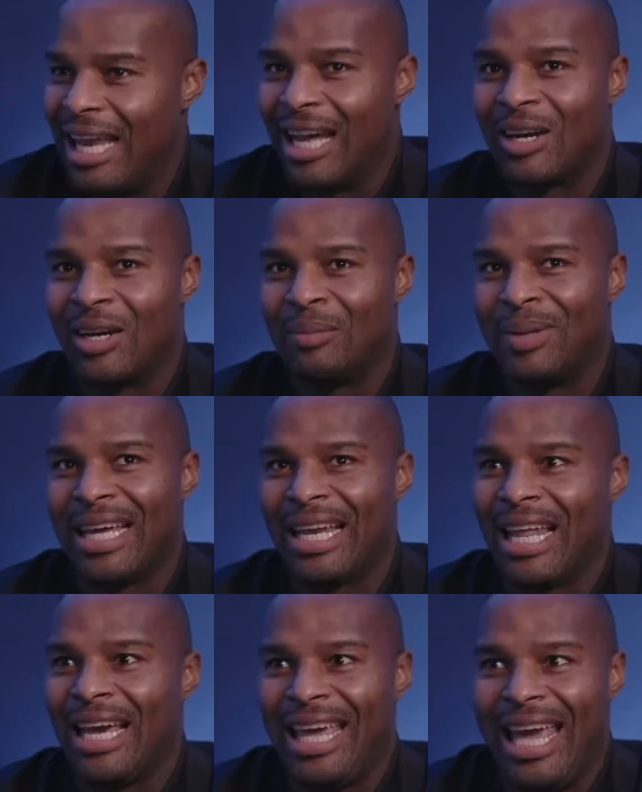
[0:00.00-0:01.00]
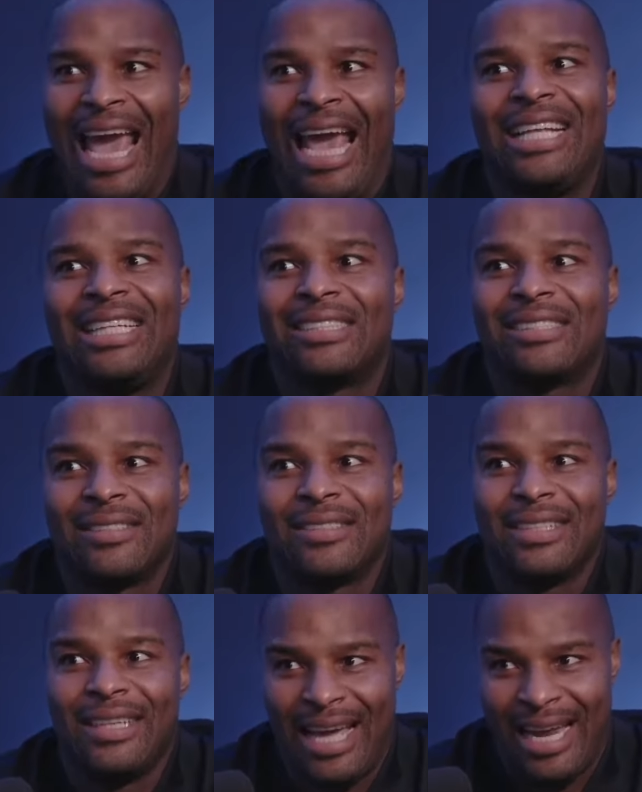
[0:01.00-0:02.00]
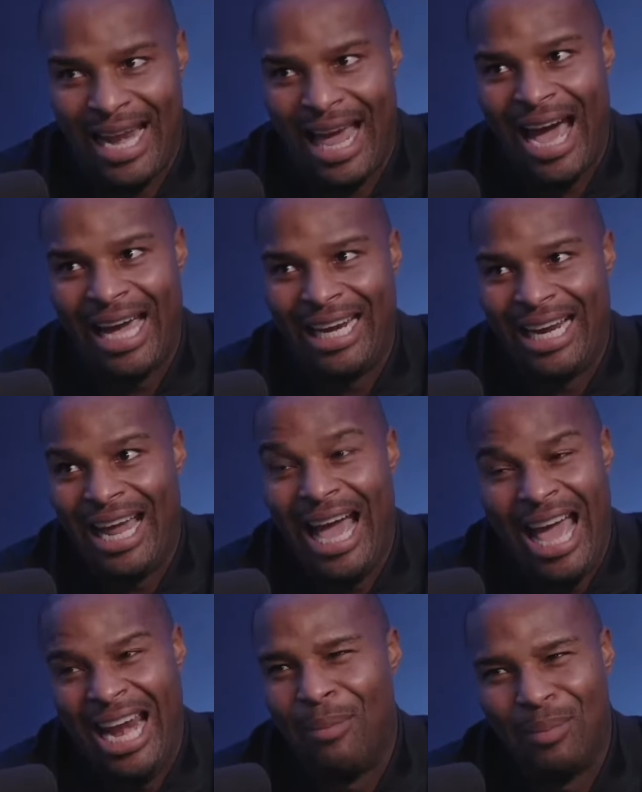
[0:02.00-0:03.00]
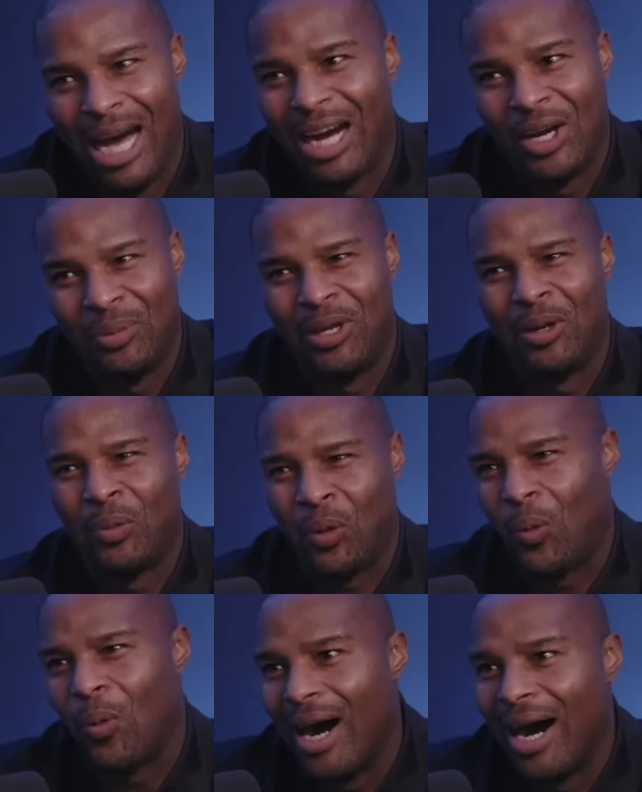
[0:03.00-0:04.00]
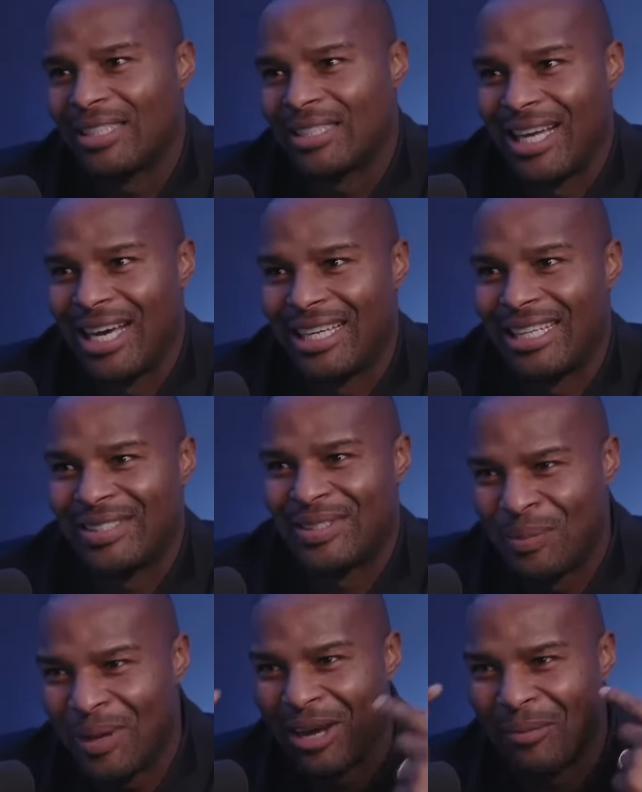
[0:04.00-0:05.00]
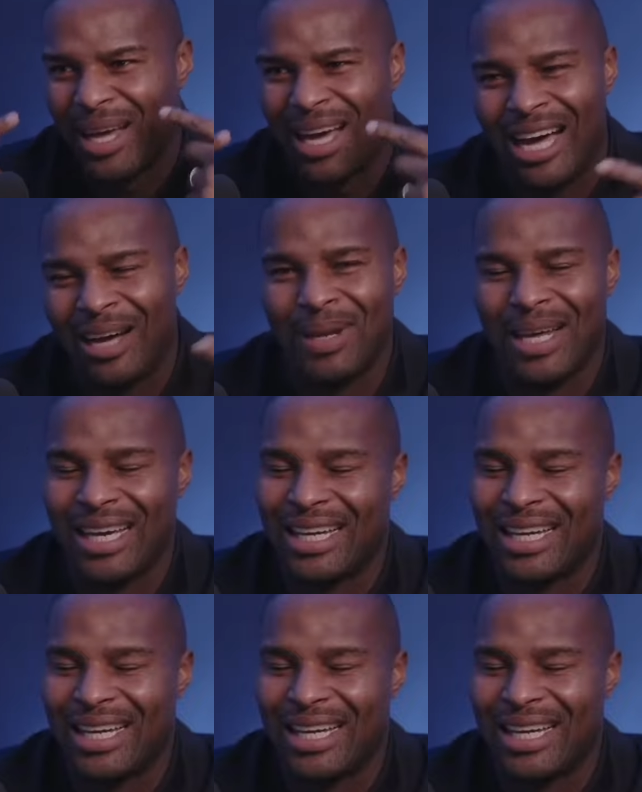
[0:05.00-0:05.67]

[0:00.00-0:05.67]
are going to be at like 8 and 9 and I'm not going to be able to watch. Like, to me, I'm like,